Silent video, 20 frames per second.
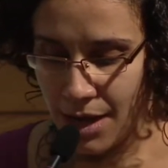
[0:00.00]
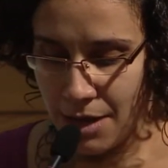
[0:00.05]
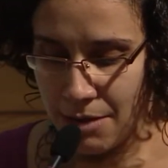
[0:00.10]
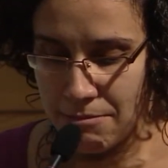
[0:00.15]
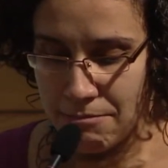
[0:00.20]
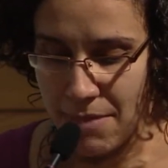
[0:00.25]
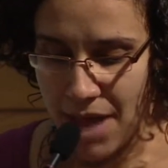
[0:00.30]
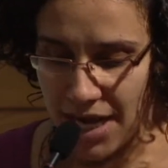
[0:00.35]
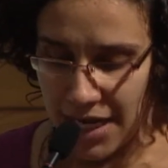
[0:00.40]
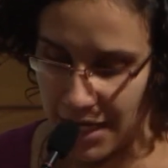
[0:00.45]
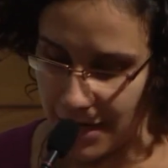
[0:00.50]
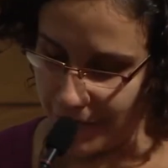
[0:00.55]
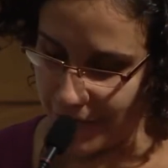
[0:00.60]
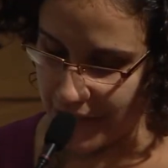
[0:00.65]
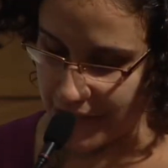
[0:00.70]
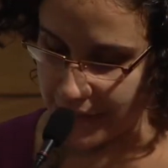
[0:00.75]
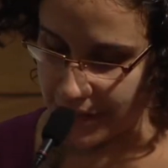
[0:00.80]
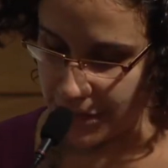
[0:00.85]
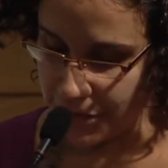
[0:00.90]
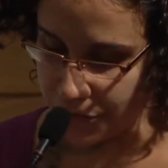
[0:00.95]
Many of
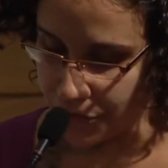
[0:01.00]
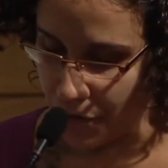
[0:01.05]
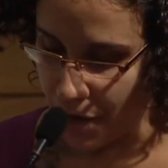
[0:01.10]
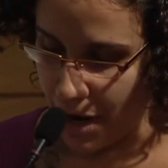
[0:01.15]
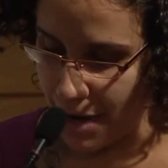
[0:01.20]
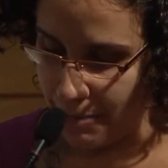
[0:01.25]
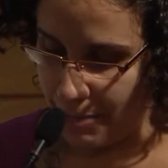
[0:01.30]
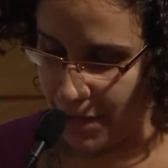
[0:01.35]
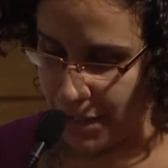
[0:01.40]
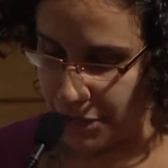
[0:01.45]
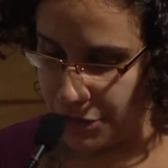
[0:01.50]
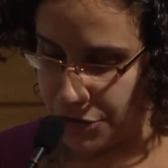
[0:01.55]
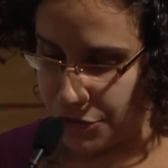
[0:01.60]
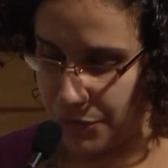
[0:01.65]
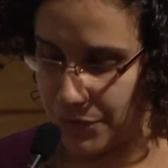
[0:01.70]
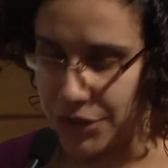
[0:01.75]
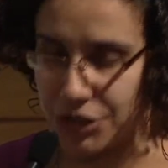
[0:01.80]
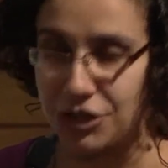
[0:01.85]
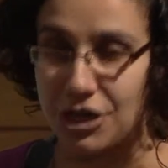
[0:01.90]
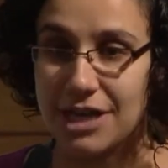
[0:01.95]
us describe being
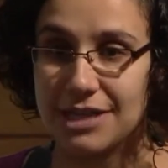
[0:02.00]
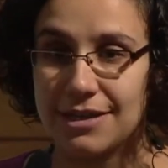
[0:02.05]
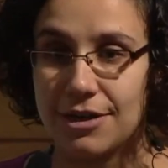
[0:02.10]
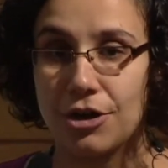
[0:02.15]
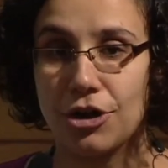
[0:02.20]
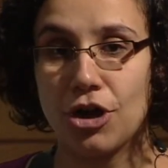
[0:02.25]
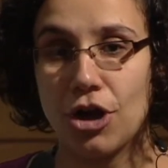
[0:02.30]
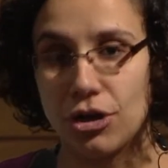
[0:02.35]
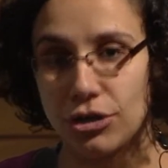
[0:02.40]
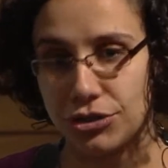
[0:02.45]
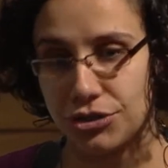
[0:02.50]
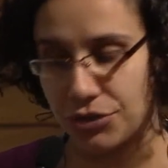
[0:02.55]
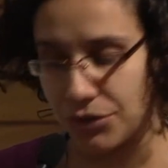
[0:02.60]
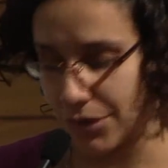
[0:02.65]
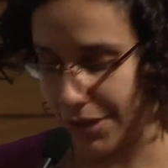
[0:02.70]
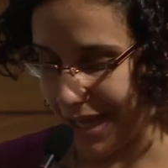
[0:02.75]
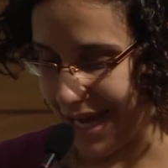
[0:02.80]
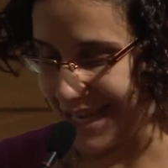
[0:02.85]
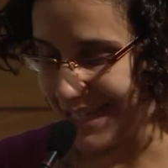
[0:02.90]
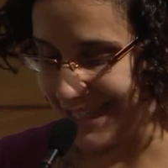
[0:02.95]
Jewish as our
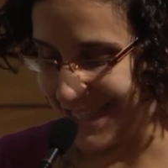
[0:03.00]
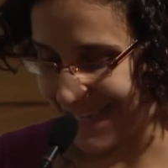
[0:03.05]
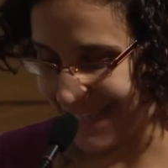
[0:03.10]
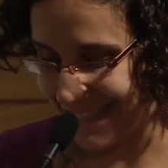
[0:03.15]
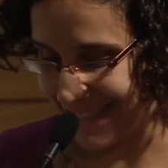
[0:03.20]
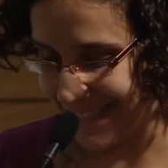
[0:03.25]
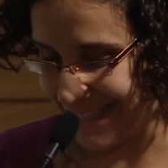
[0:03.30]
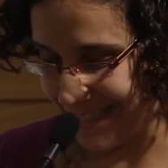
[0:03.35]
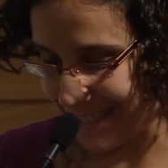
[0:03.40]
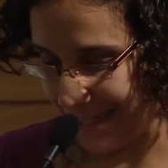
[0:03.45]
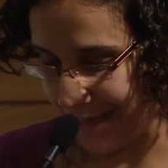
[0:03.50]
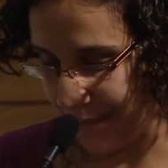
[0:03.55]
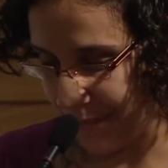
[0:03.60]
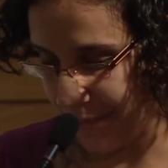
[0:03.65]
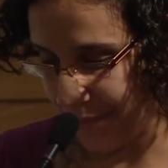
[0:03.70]
cultural identity.